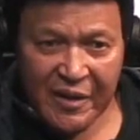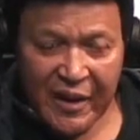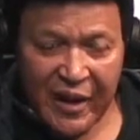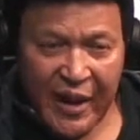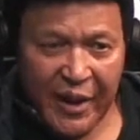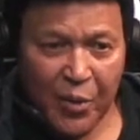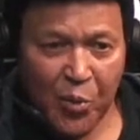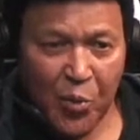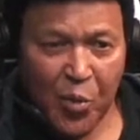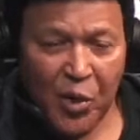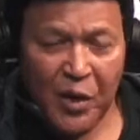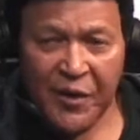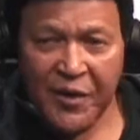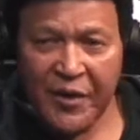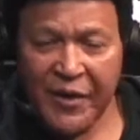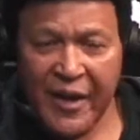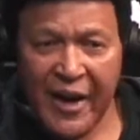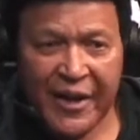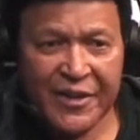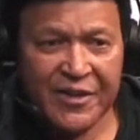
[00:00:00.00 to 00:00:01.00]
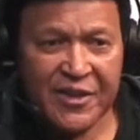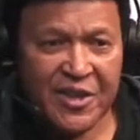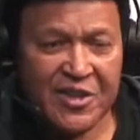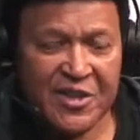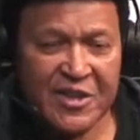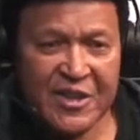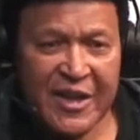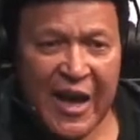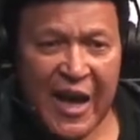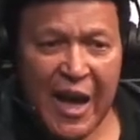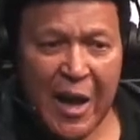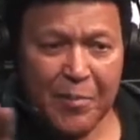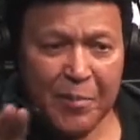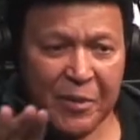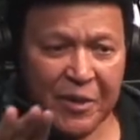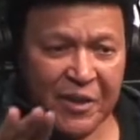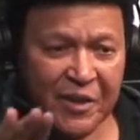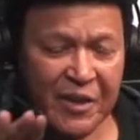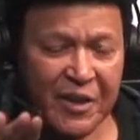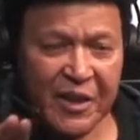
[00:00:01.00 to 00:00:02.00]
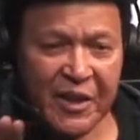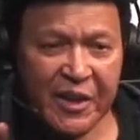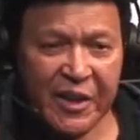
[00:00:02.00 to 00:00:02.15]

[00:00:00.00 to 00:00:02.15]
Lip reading: And when that doesn't happen,